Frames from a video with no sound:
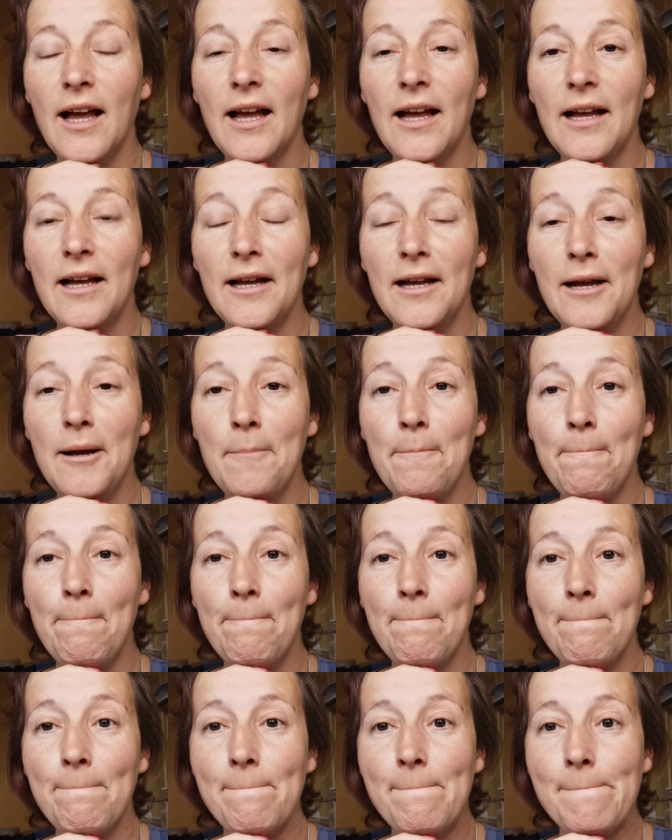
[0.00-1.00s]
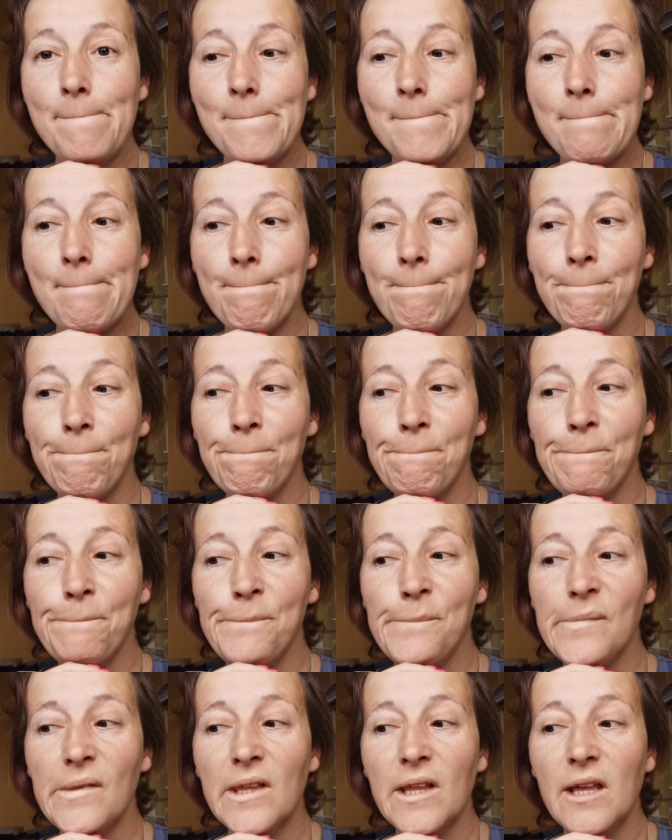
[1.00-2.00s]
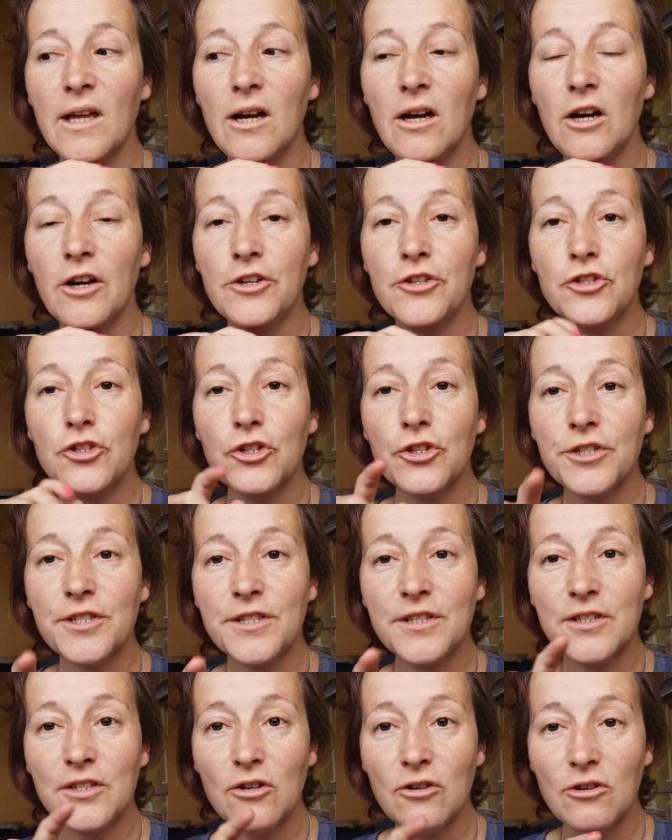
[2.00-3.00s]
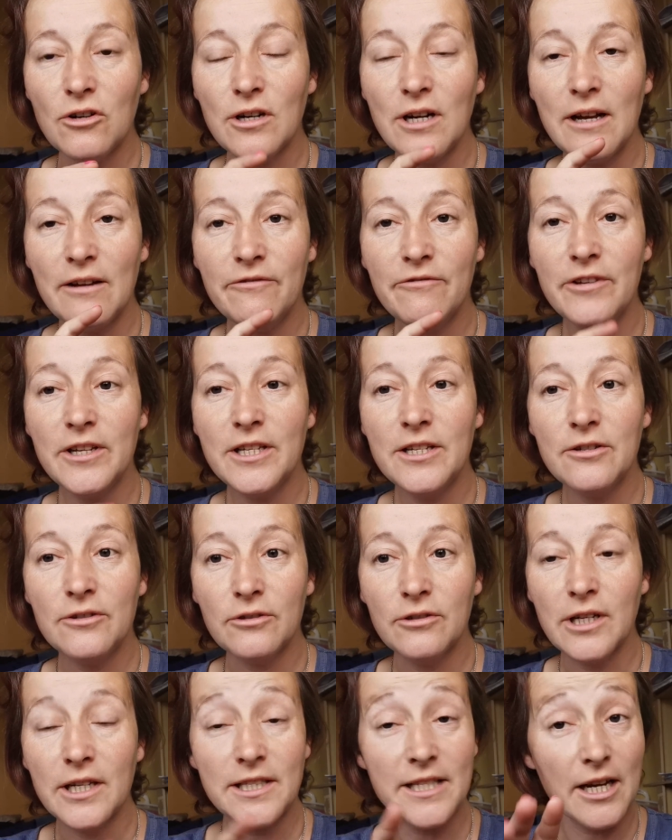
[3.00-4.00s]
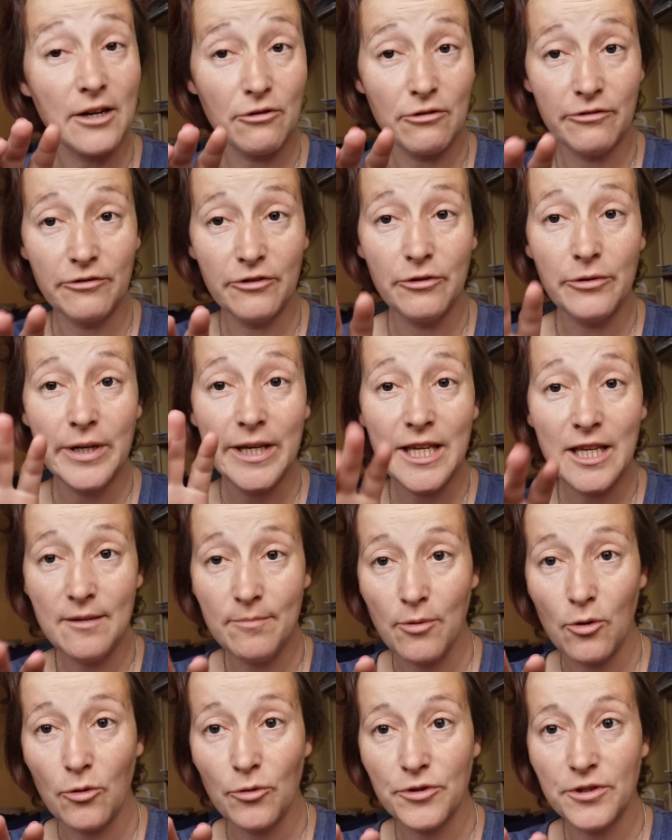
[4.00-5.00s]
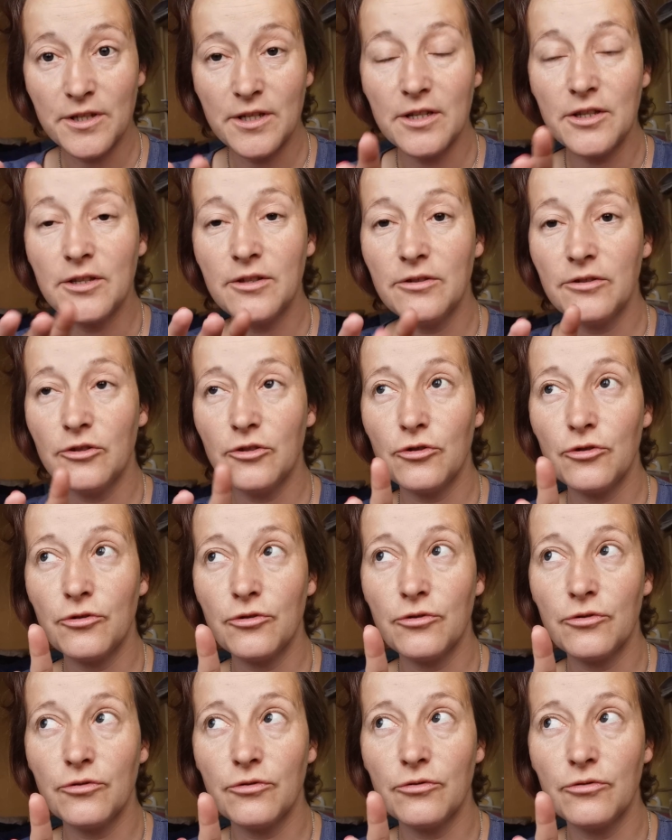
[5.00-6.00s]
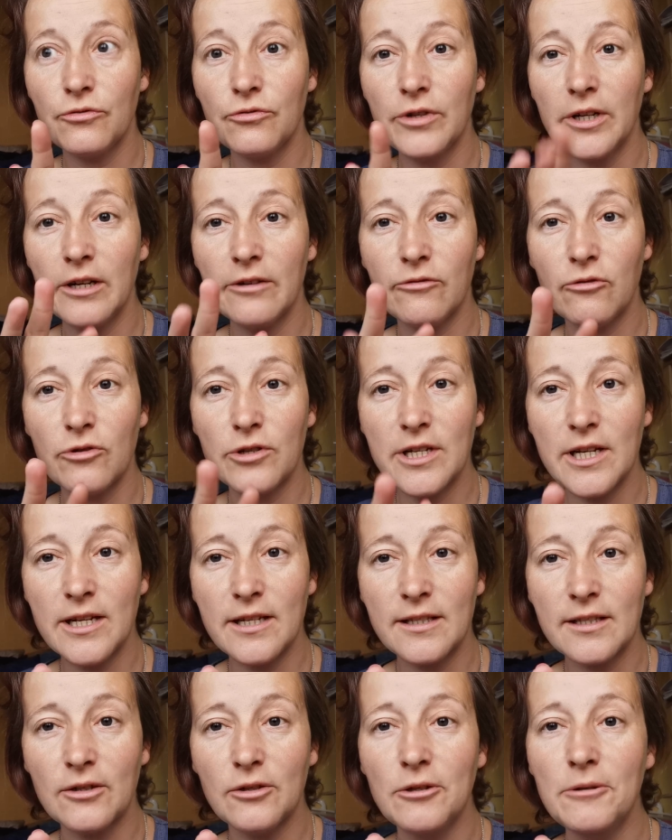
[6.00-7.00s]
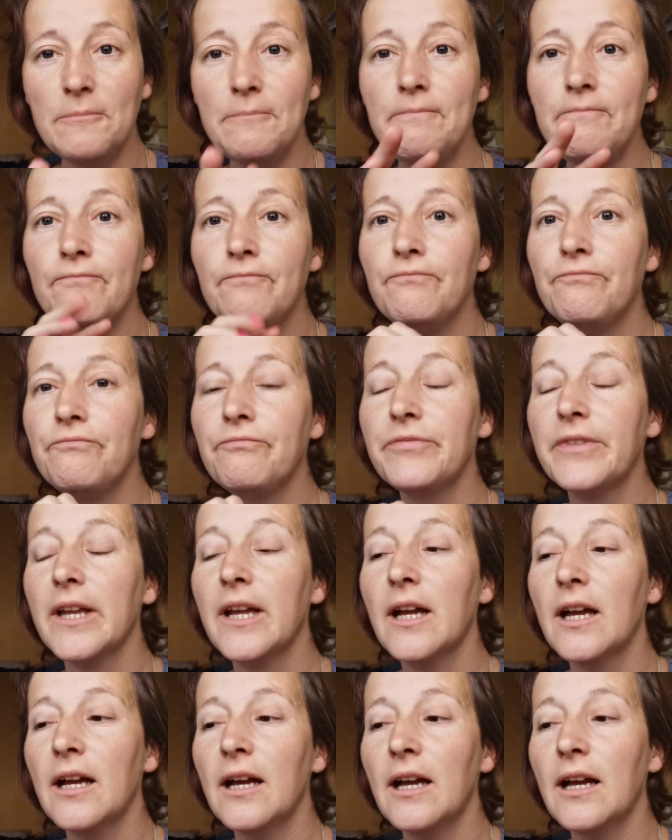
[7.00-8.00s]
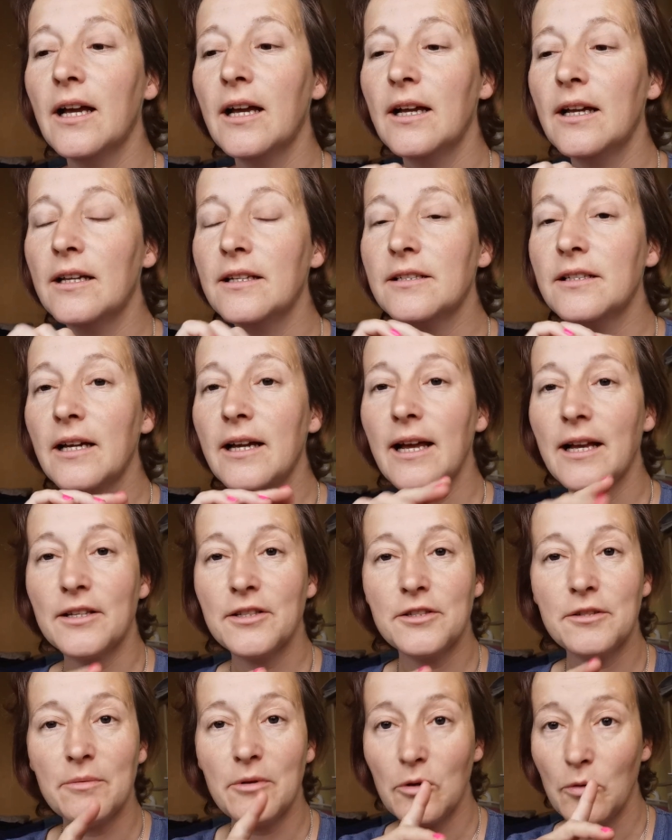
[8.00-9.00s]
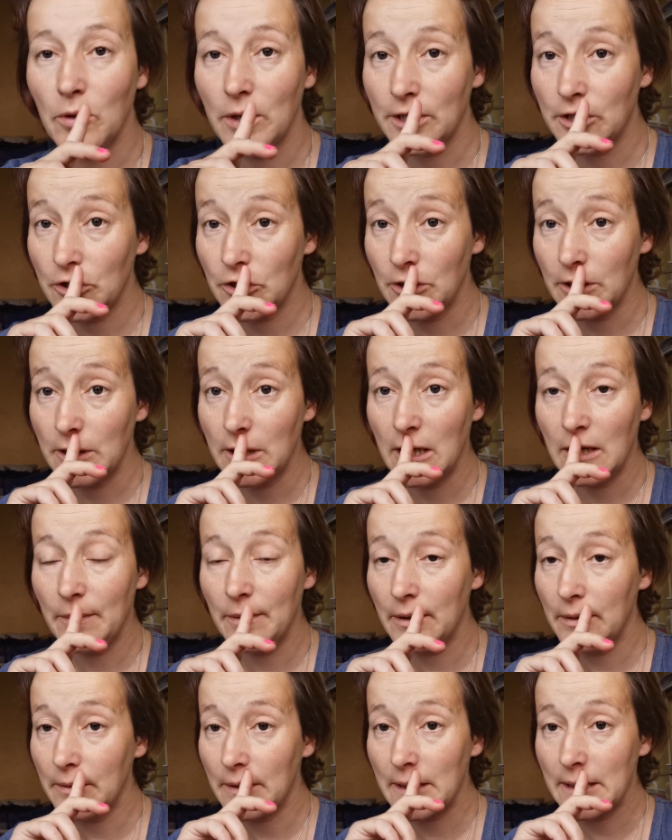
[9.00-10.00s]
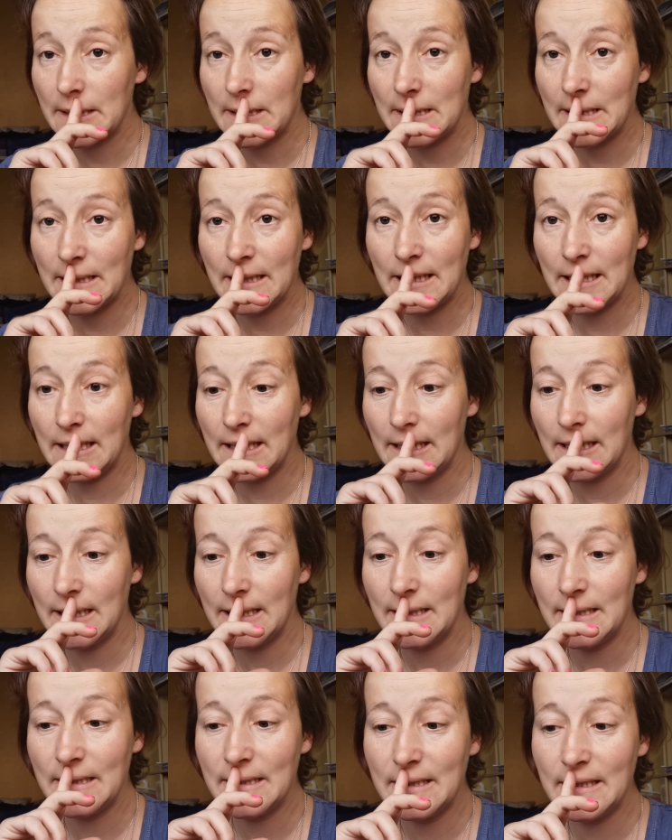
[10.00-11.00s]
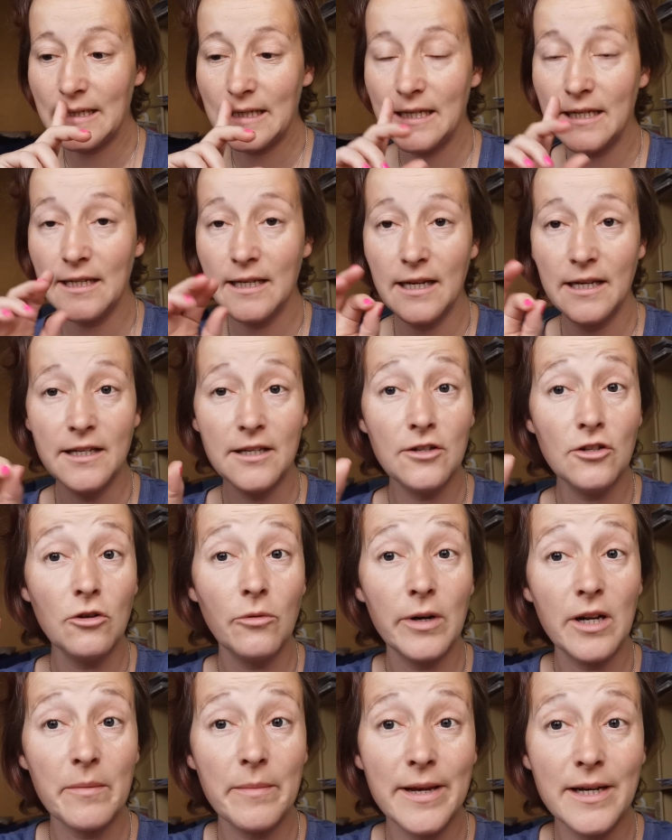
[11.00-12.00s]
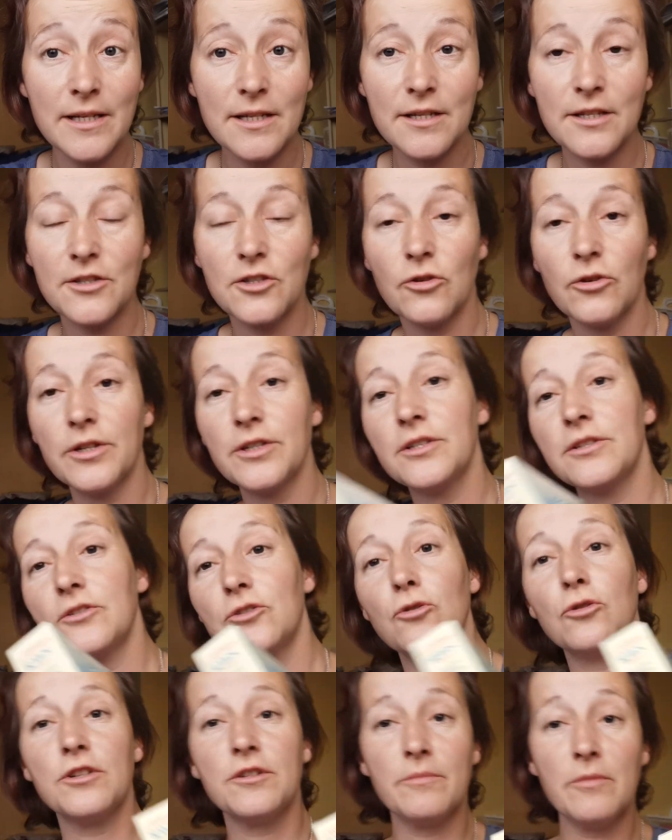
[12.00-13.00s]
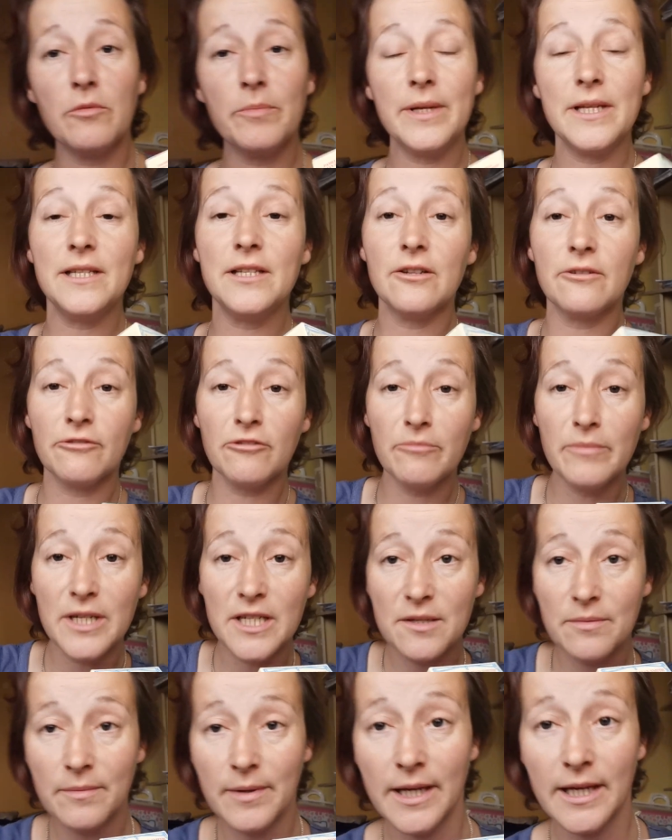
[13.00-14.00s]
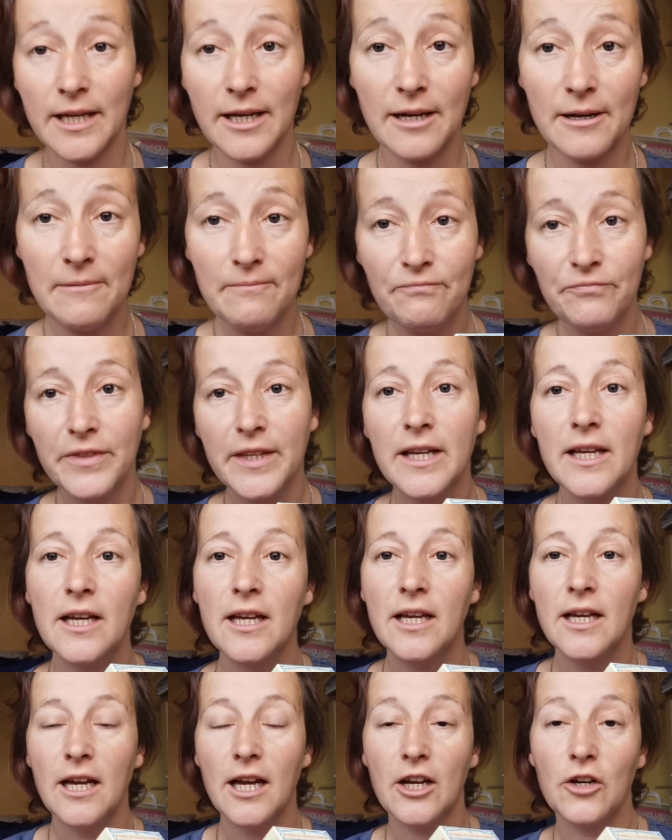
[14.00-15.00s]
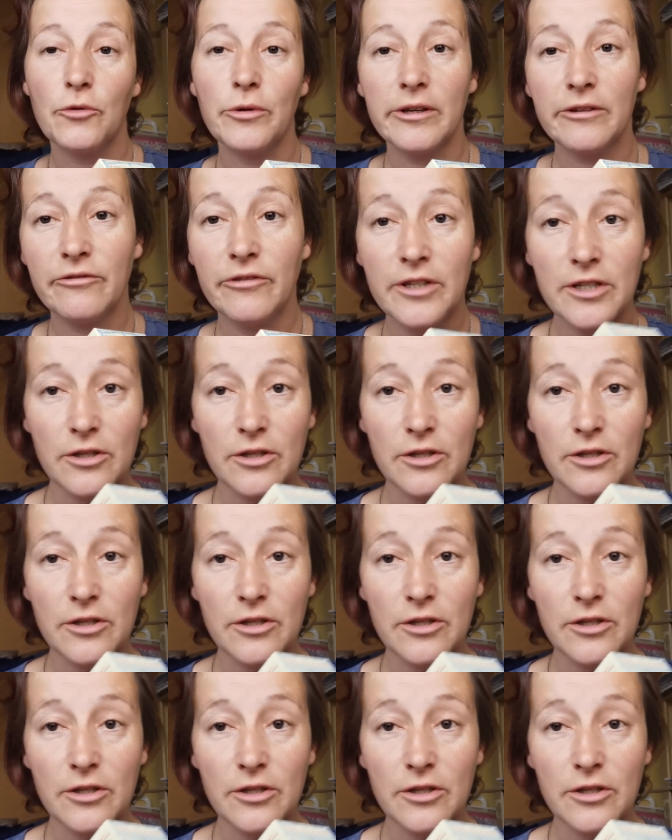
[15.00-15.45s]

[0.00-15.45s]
Um, I just saw a video, a deck review he posted three or four days ago, and I asked him a question about it, and he, he didn't know what I meant, so I told him it would be easier for me to make a, a quick